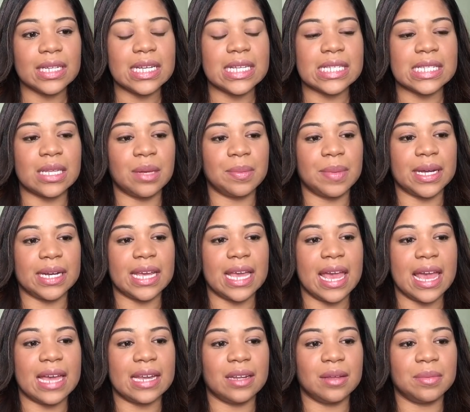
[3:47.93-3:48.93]
Somebody
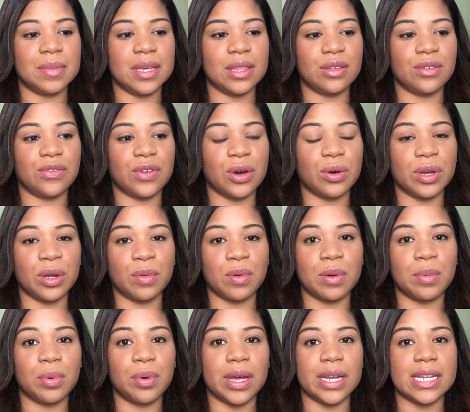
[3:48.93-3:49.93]
handed me the phone at
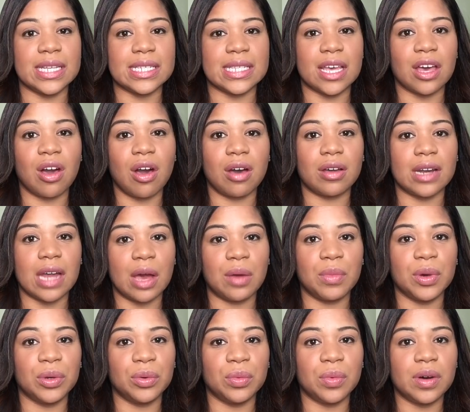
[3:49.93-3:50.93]
one point and said, call
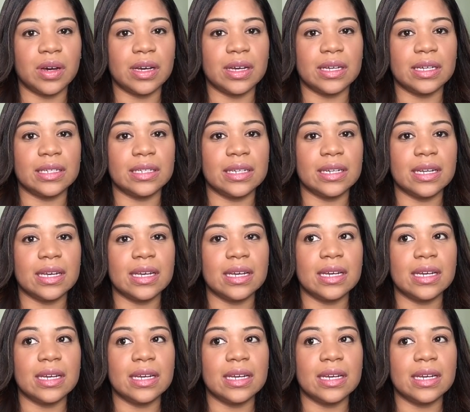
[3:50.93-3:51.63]
911.